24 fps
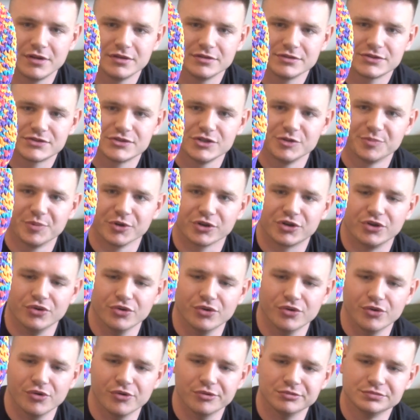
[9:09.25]
Super
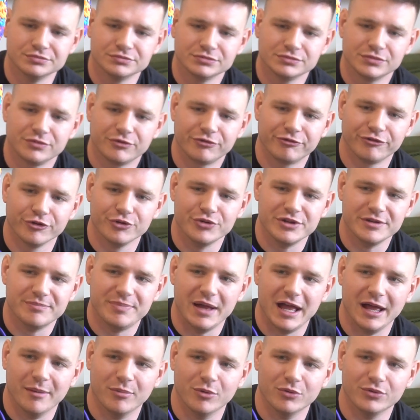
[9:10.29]
cool. Fruity
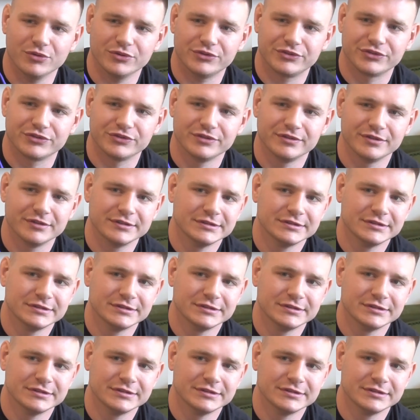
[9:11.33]
Pebbles.